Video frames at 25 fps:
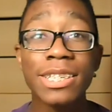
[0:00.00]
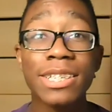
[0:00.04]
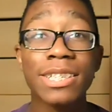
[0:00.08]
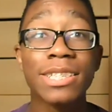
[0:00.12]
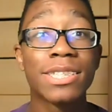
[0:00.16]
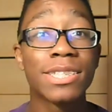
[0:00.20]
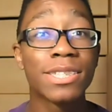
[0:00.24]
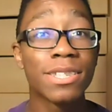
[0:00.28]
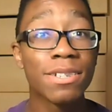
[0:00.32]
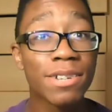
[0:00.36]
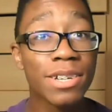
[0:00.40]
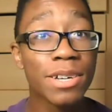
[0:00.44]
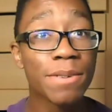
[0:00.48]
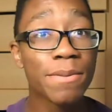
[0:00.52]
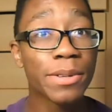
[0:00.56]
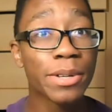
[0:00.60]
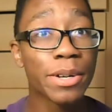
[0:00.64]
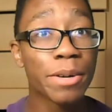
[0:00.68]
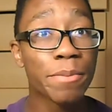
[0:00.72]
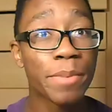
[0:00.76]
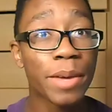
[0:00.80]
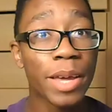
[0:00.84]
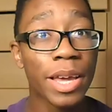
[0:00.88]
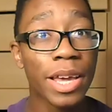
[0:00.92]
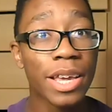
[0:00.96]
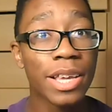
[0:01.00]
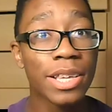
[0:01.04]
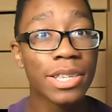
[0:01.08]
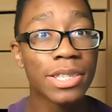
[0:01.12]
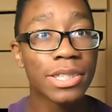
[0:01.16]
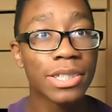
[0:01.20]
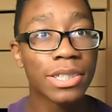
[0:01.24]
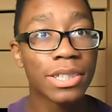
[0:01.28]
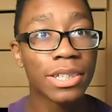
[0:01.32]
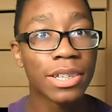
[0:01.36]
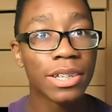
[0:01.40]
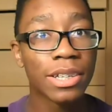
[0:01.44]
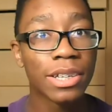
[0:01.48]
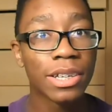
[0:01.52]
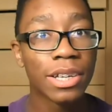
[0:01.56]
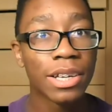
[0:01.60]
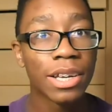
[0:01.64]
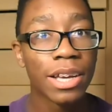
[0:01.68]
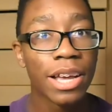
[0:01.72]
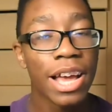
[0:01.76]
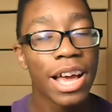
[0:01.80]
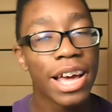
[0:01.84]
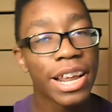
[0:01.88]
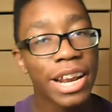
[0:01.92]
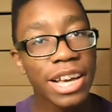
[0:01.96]
She looks so good with her bangs.
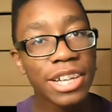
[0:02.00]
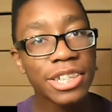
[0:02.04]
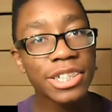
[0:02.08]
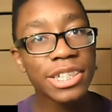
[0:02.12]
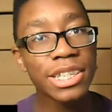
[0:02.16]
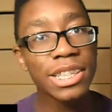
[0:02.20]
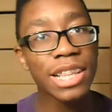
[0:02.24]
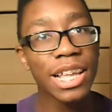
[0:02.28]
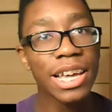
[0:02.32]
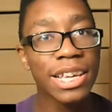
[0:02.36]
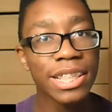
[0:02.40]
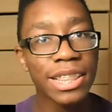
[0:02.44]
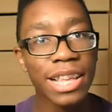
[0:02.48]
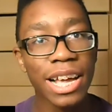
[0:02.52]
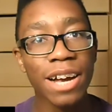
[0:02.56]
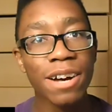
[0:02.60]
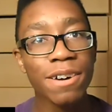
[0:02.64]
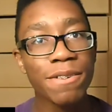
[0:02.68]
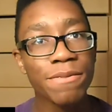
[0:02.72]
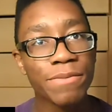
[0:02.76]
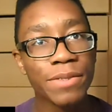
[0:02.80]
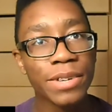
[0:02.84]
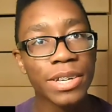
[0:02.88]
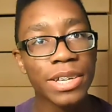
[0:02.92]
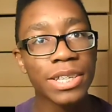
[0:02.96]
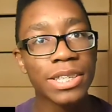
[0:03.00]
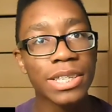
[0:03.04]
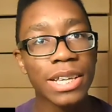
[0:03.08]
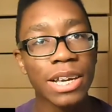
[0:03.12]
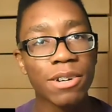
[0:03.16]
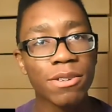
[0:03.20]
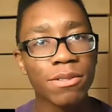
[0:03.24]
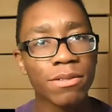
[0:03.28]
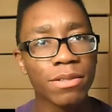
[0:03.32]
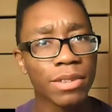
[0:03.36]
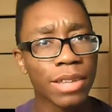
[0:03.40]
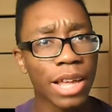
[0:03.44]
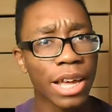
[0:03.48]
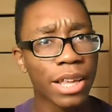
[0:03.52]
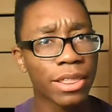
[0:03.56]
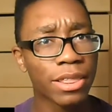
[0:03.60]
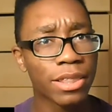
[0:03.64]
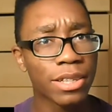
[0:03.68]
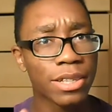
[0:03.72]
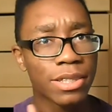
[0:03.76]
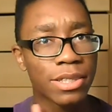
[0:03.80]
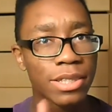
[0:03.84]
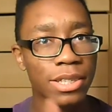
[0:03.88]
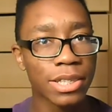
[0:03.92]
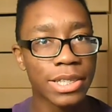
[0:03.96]
And I actually like the outfits. I don't like
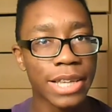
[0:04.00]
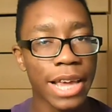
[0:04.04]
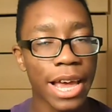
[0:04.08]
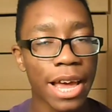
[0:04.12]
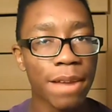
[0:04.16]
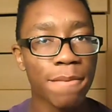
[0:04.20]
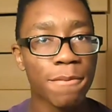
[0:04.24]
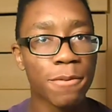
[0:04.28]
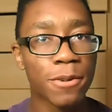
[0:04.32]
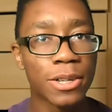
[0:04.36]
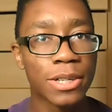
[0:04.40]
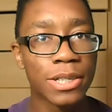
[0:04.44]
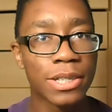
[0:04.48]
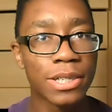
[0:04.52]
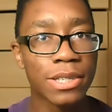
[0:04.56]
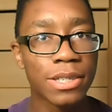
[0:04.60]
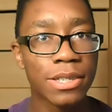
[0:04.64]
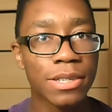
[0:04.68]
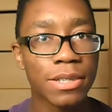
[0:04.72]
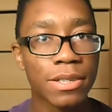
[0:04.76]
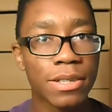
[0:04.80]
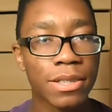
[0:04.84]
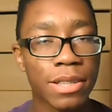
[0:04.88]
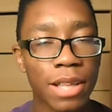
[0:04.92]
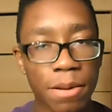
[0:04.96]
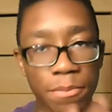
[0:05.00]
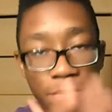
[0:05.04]
the tan ones